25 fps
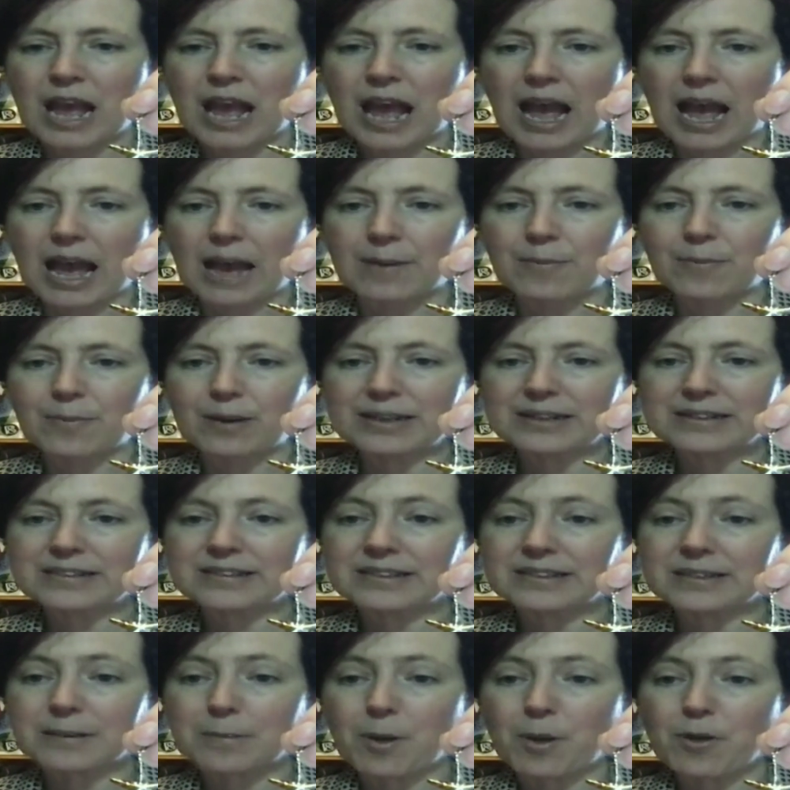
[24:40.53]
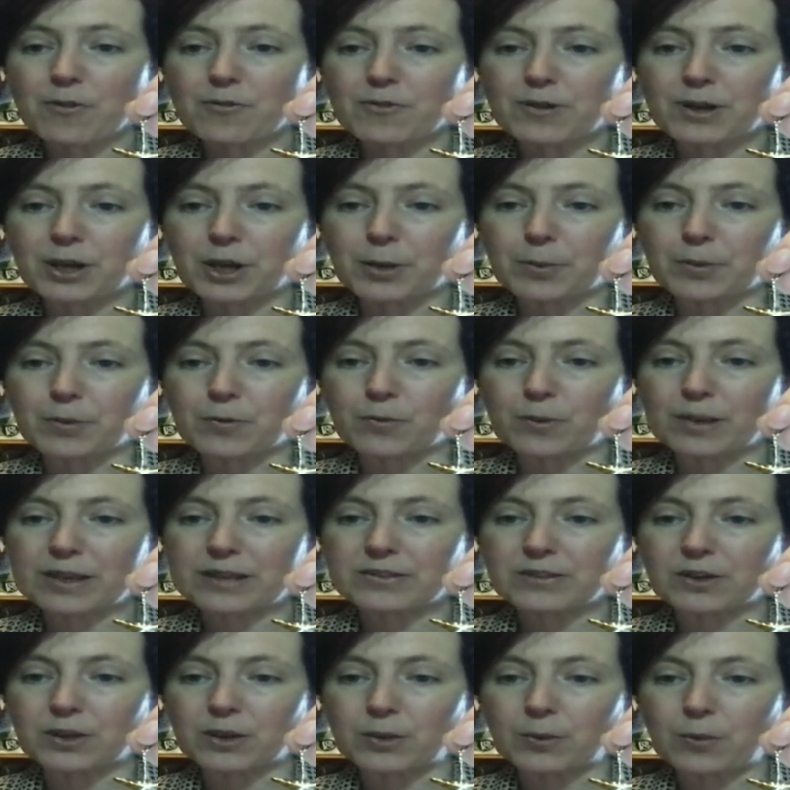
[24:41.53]
Wendy says, I'm over in a couple of
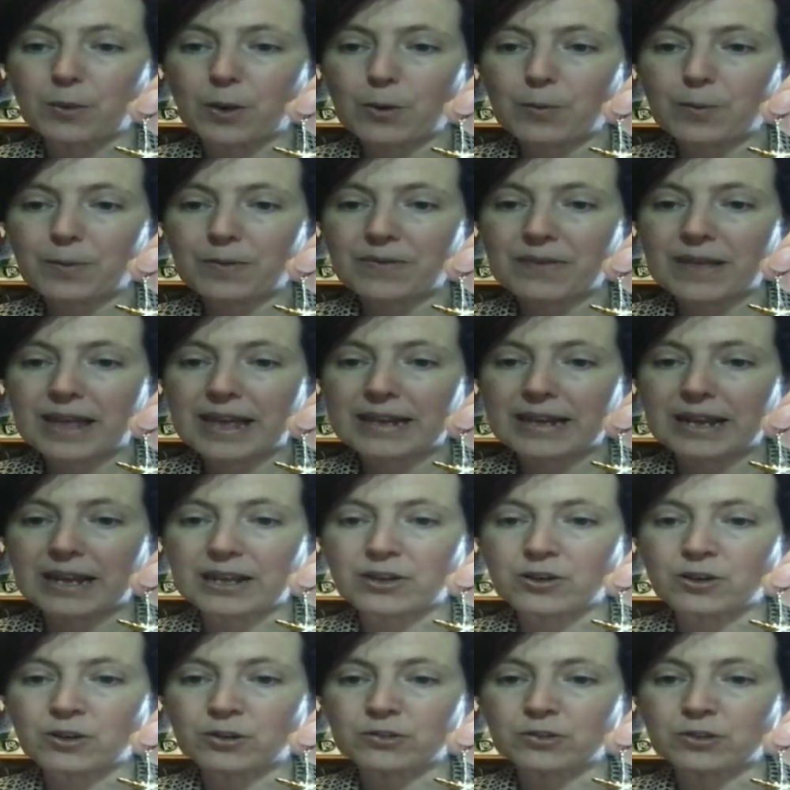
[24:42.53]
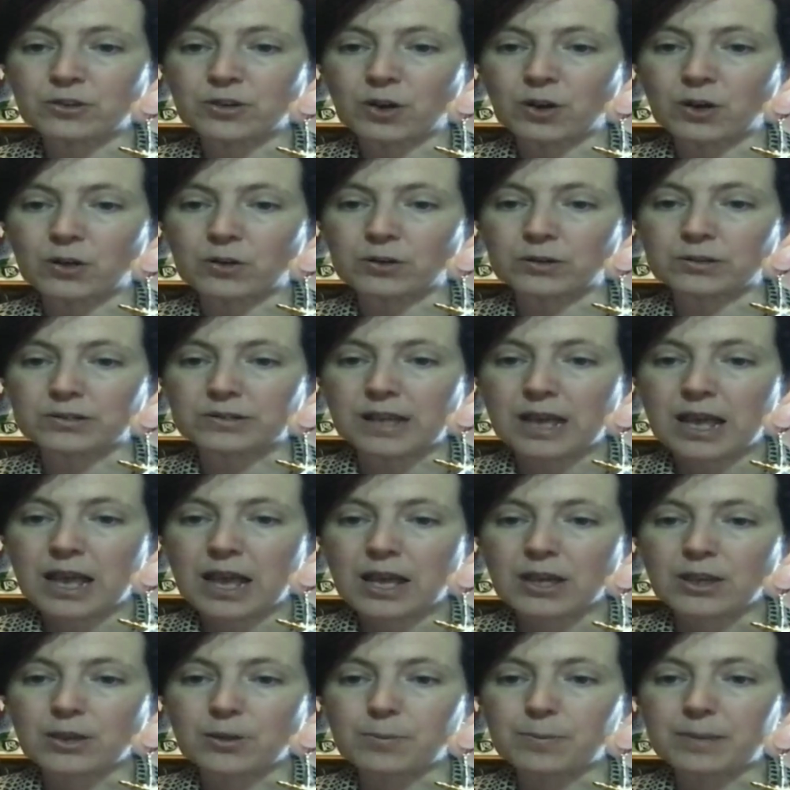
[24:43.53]
weeks. Are you open then and not on holes?
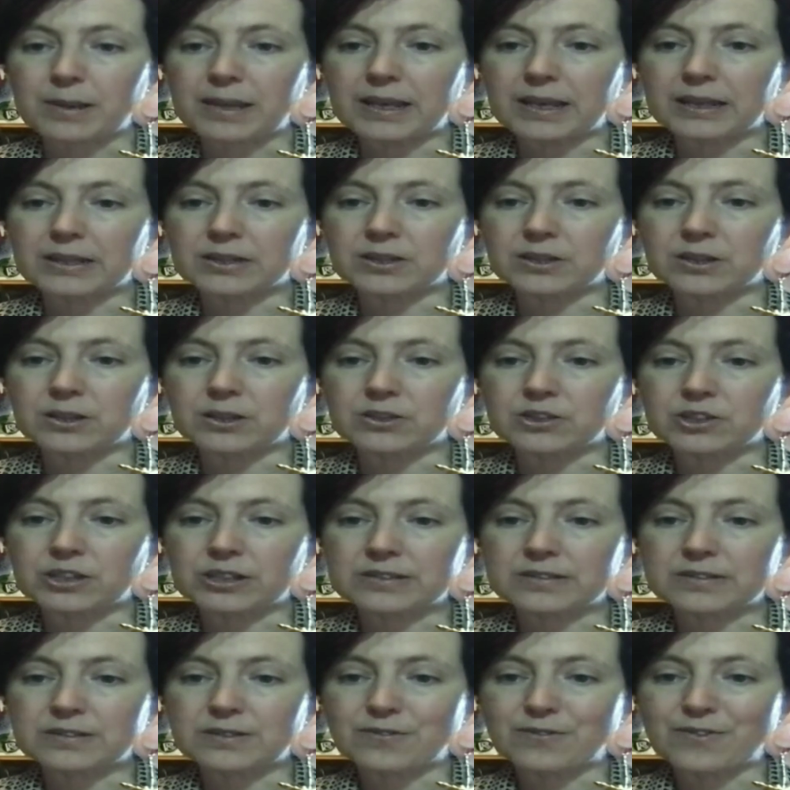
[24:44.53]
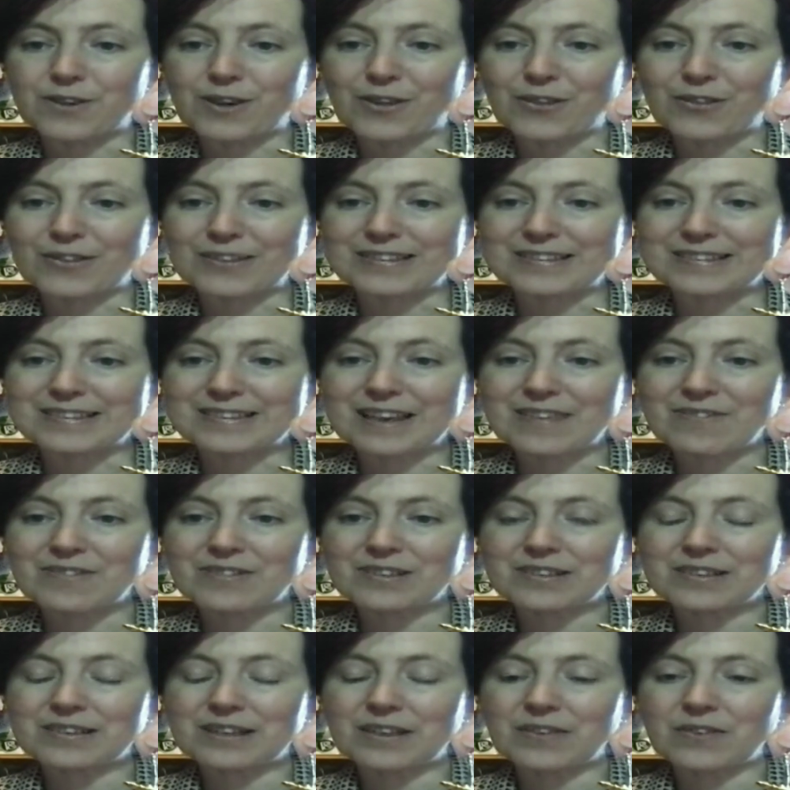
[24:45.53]
You'll be in Chesterfield the
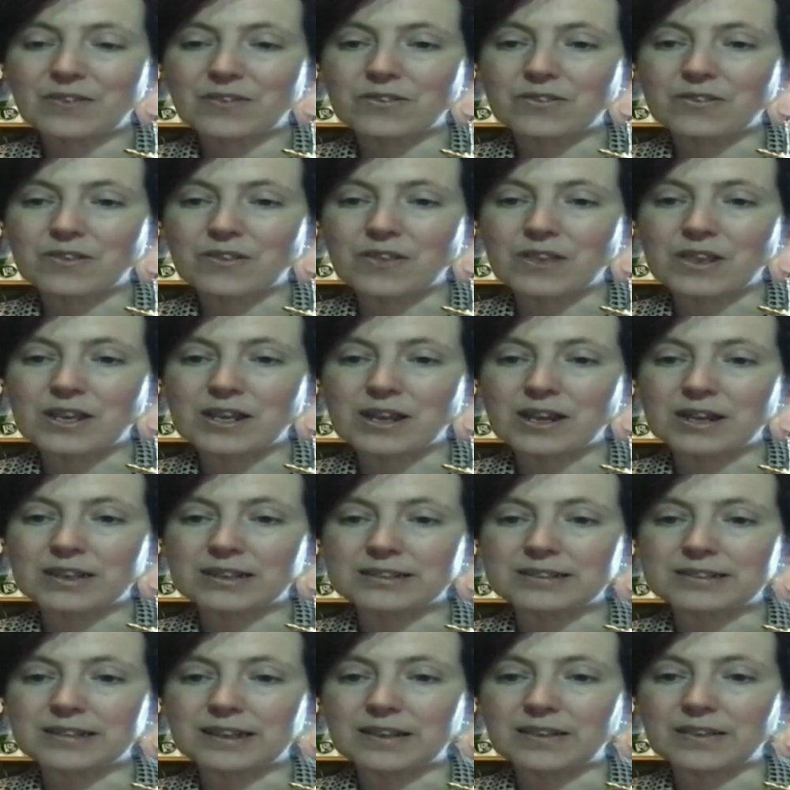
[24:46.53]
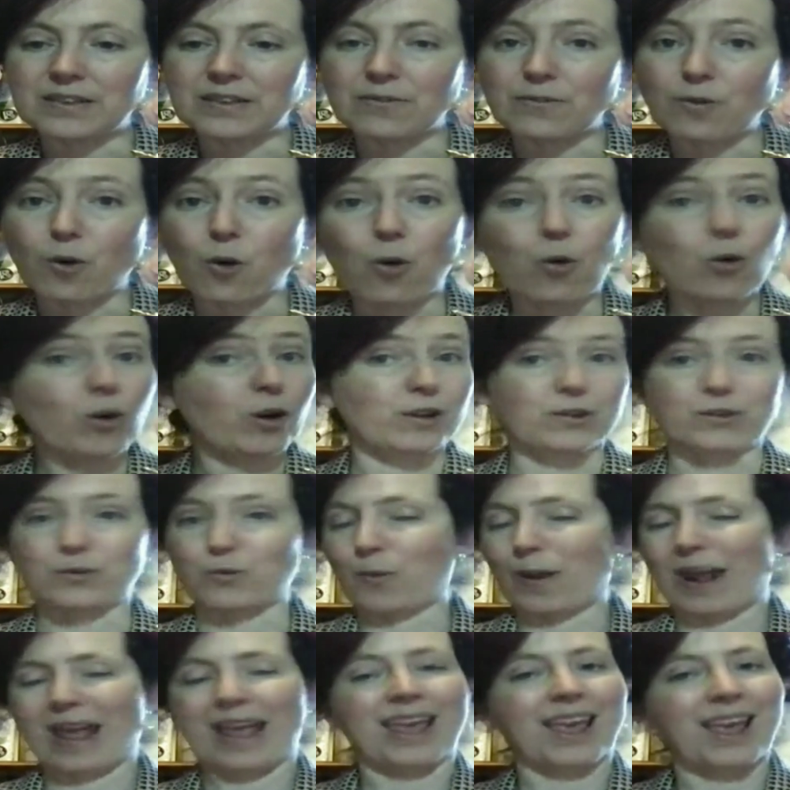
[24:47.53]
17th to the 19th of August.
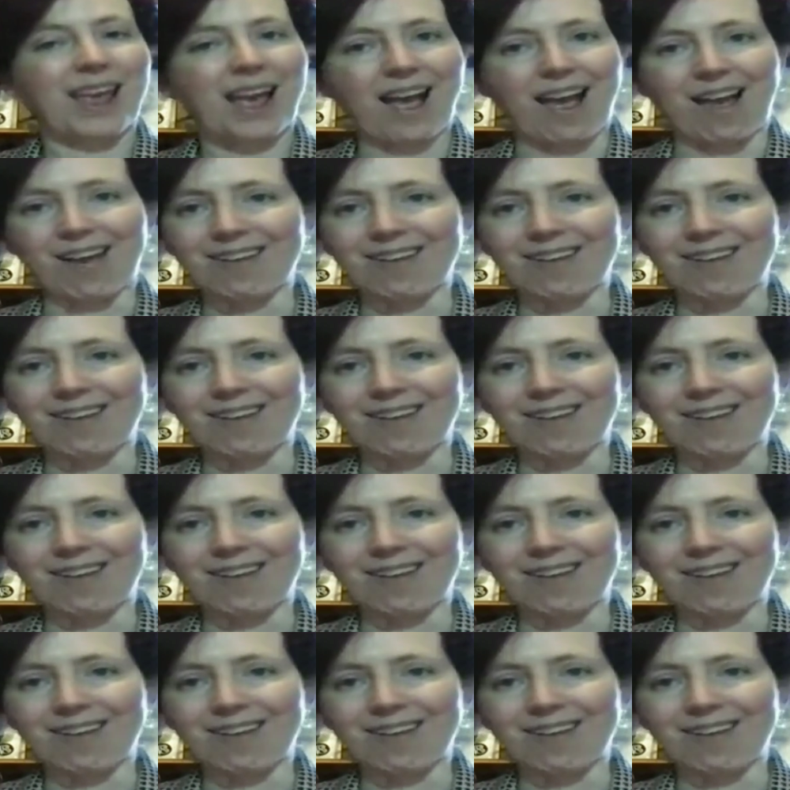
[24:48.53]
We're here.